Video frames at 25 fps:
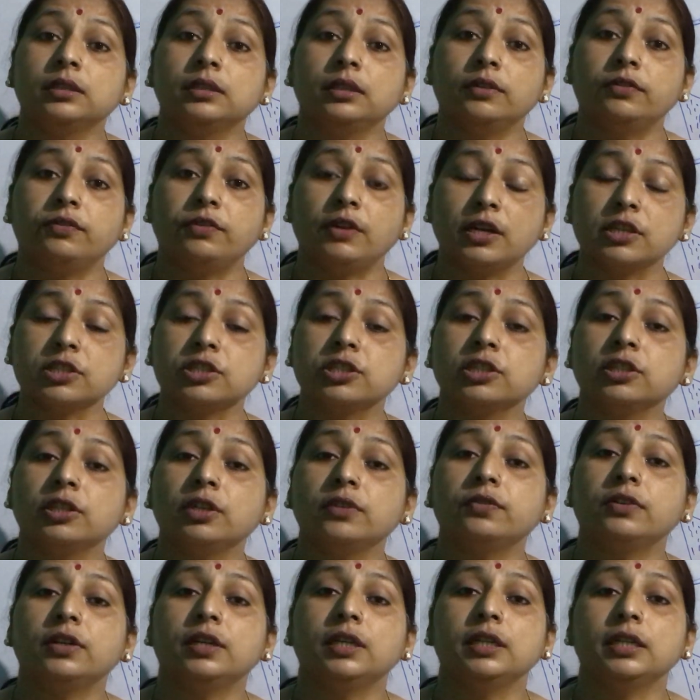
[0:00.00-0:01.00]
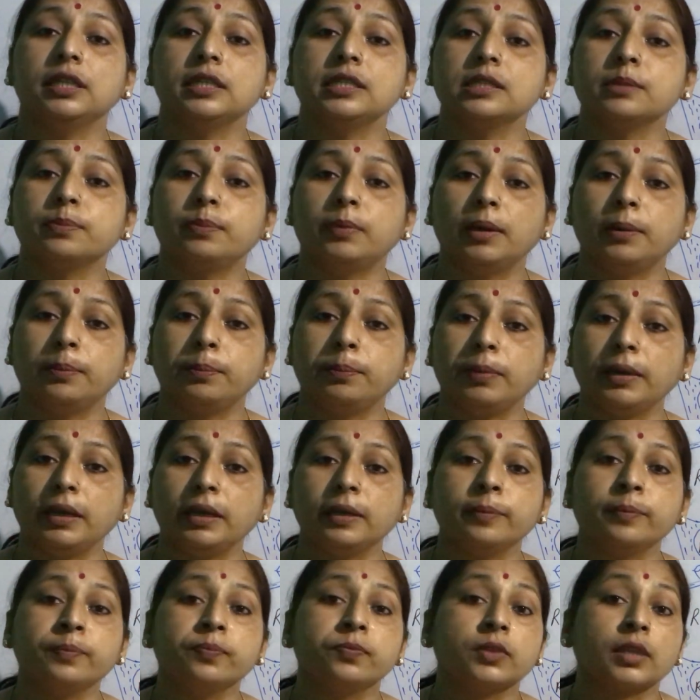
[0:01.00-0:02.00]
function of heart is
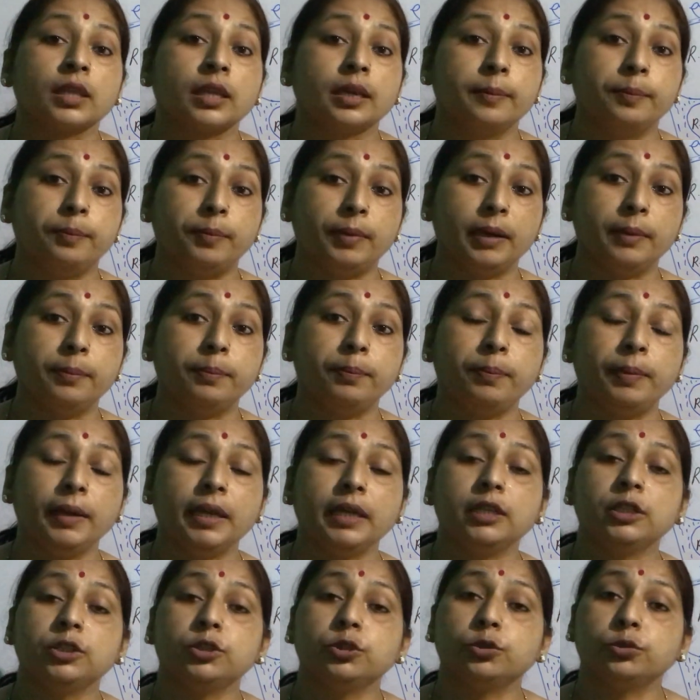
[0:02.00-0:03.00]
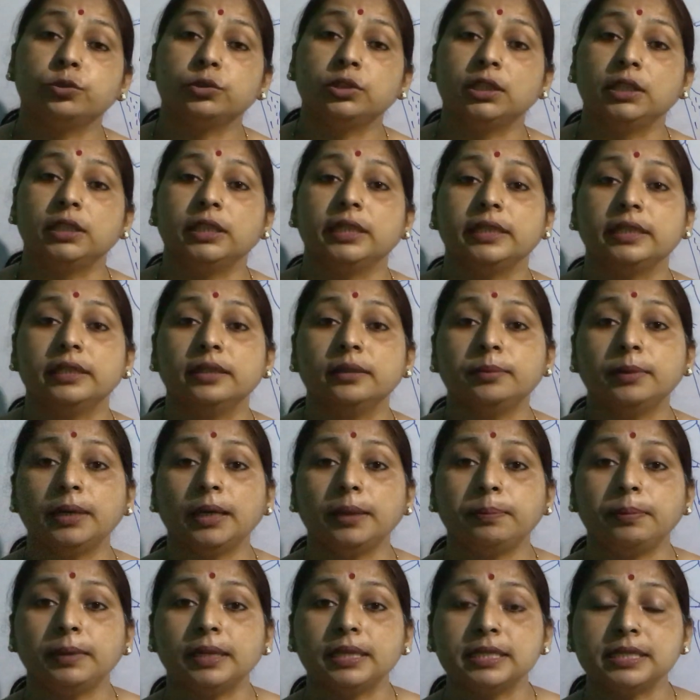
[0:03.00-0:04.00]
pumping to the nearby
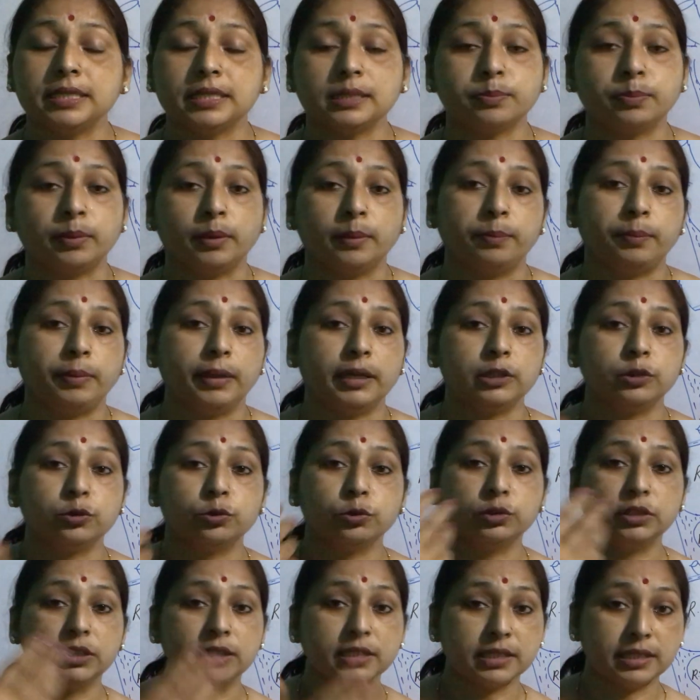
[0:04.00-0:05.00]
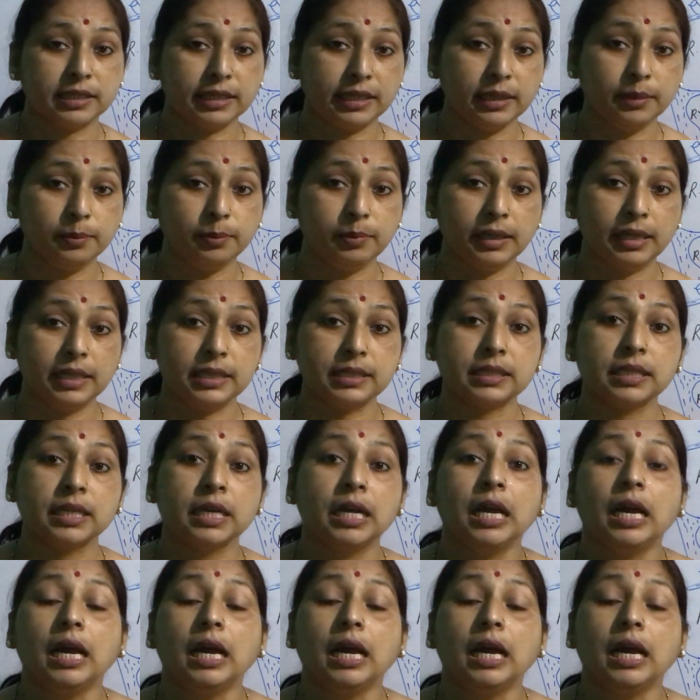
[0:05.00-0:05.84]
place, pumping to distant place,